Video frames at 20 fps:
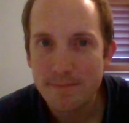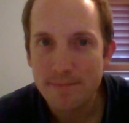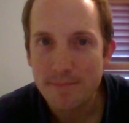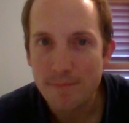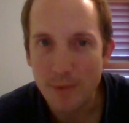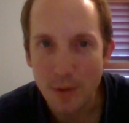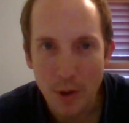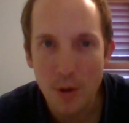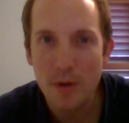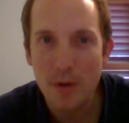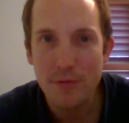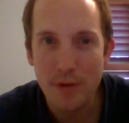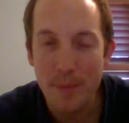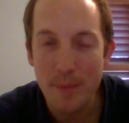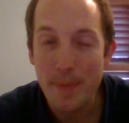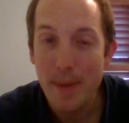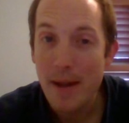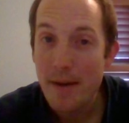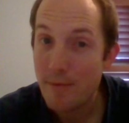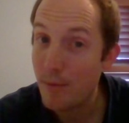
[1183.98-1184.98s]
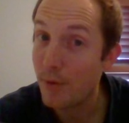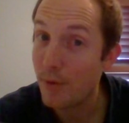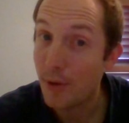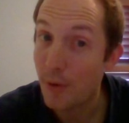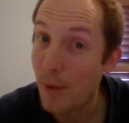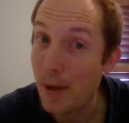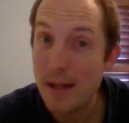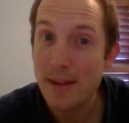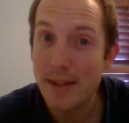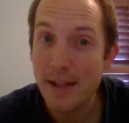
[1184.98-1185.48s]
Learn from the
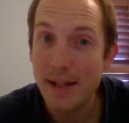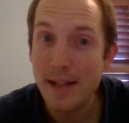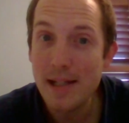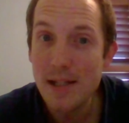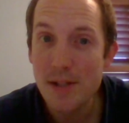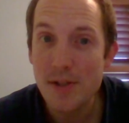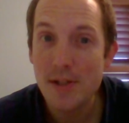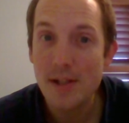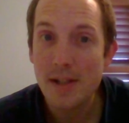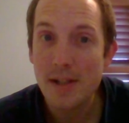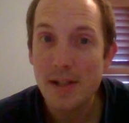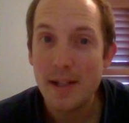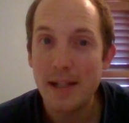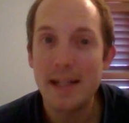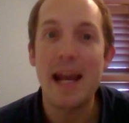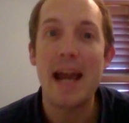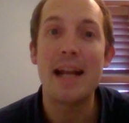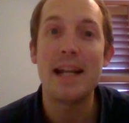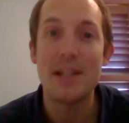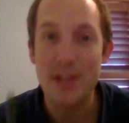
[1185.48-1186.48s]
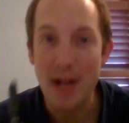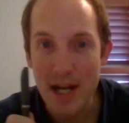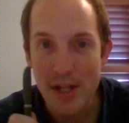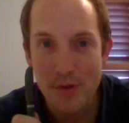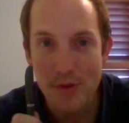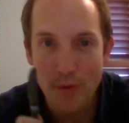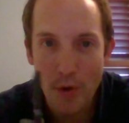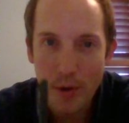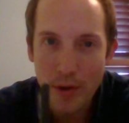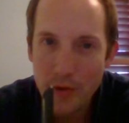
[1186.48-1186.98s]
great things. He had his
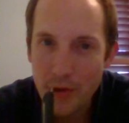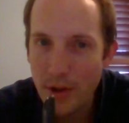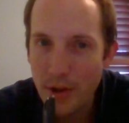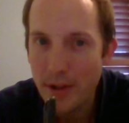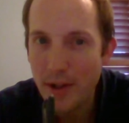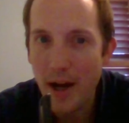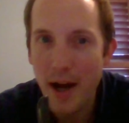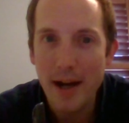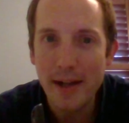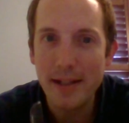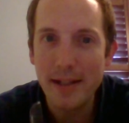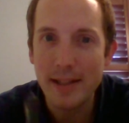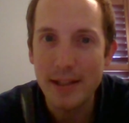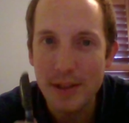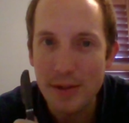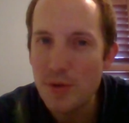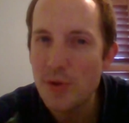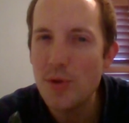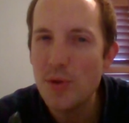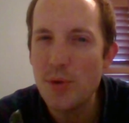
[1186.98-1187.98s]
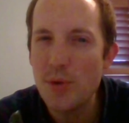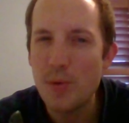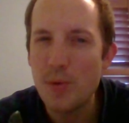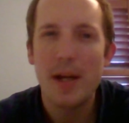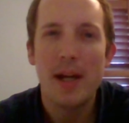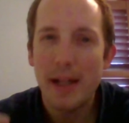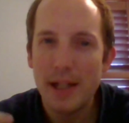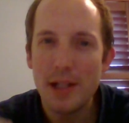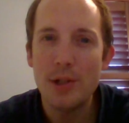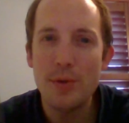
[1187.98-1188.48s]
eyes focused on God, and he knew
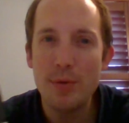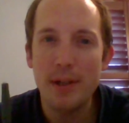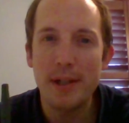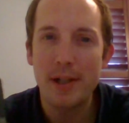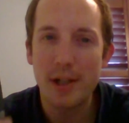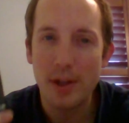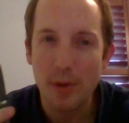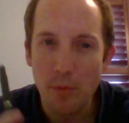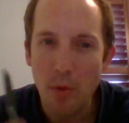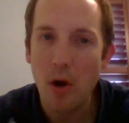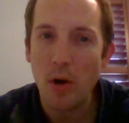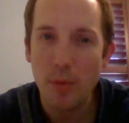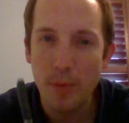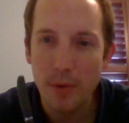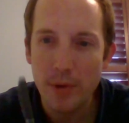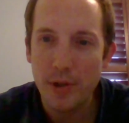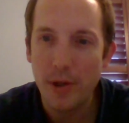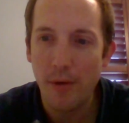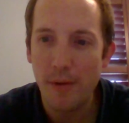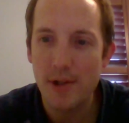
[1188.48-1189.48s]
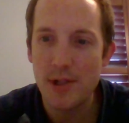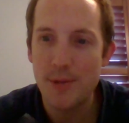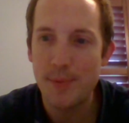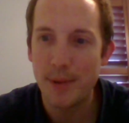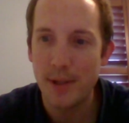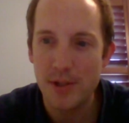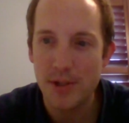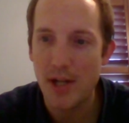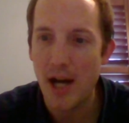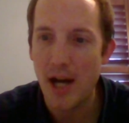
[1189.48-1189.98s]
he could walk with courage
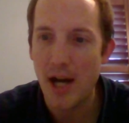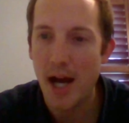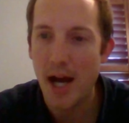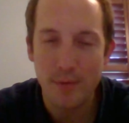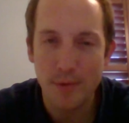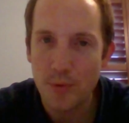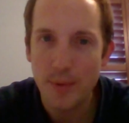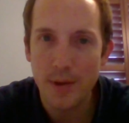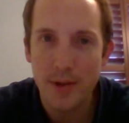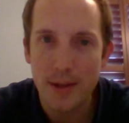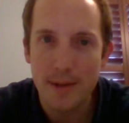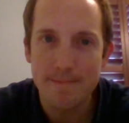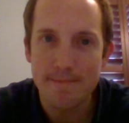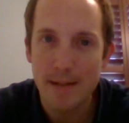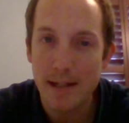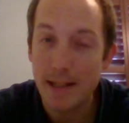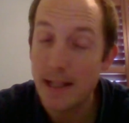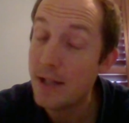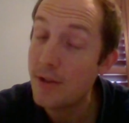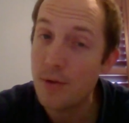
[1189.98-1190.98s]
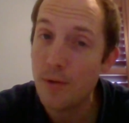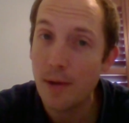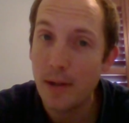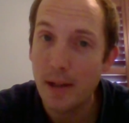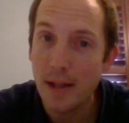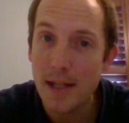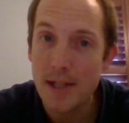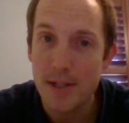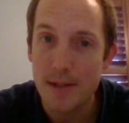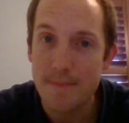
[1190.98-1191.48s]
because God was with him. And that's a
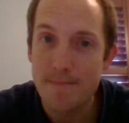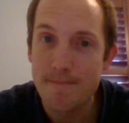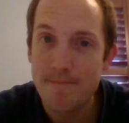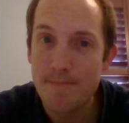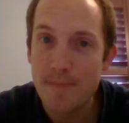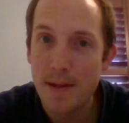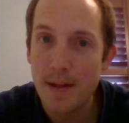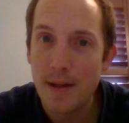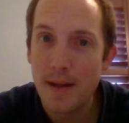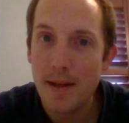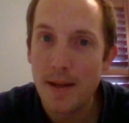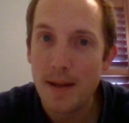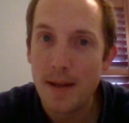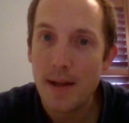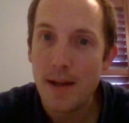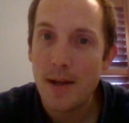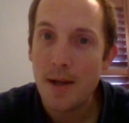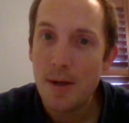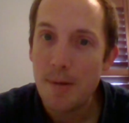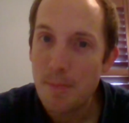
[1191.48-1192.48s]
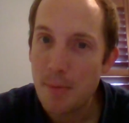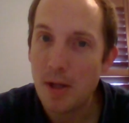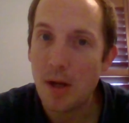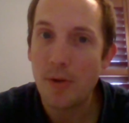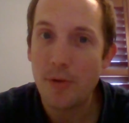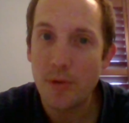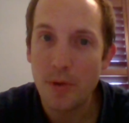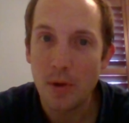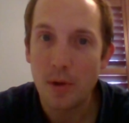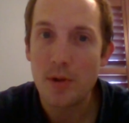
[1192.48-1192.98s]
great lesson. But
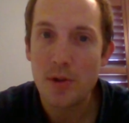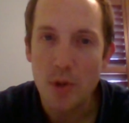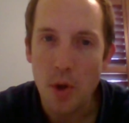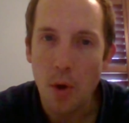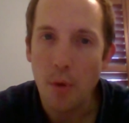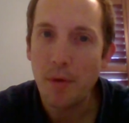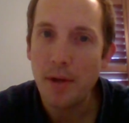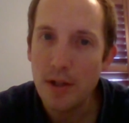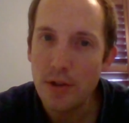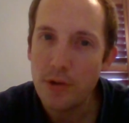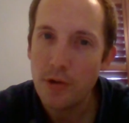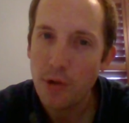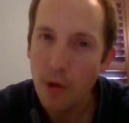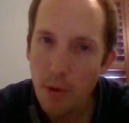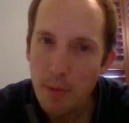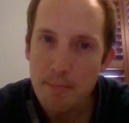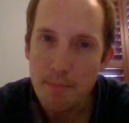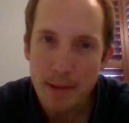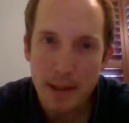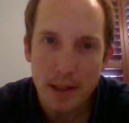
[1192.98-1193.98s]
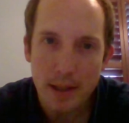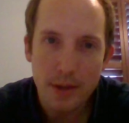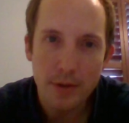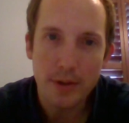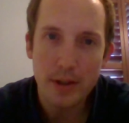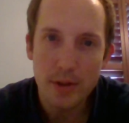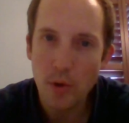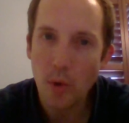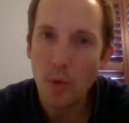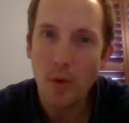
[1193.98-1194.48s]
also learn, don't get so
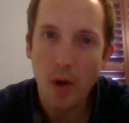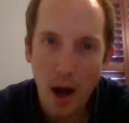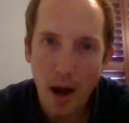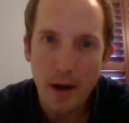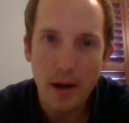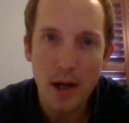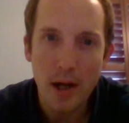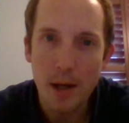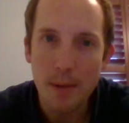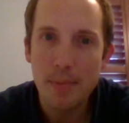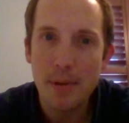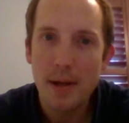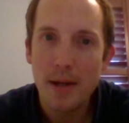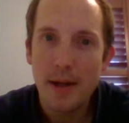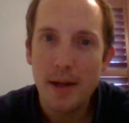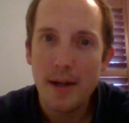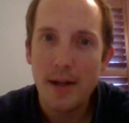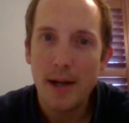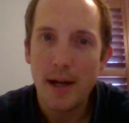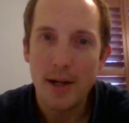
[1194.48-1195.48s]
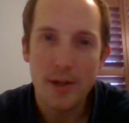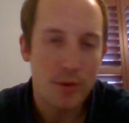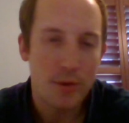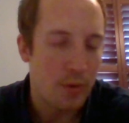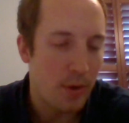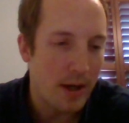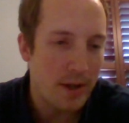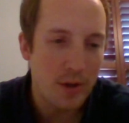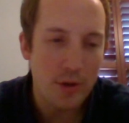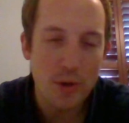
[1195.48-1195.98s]
busy, so caught up in
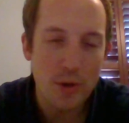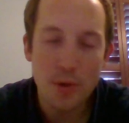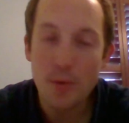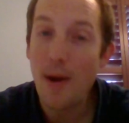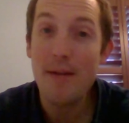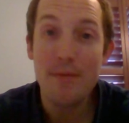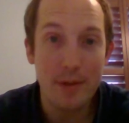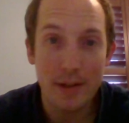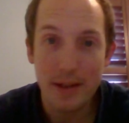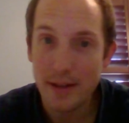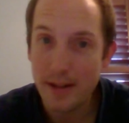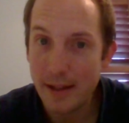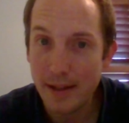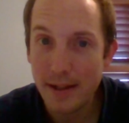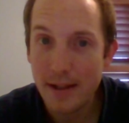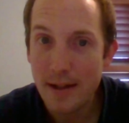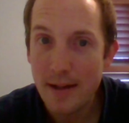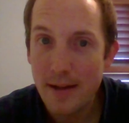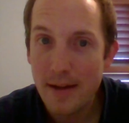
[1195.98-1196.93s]
trying to do everything,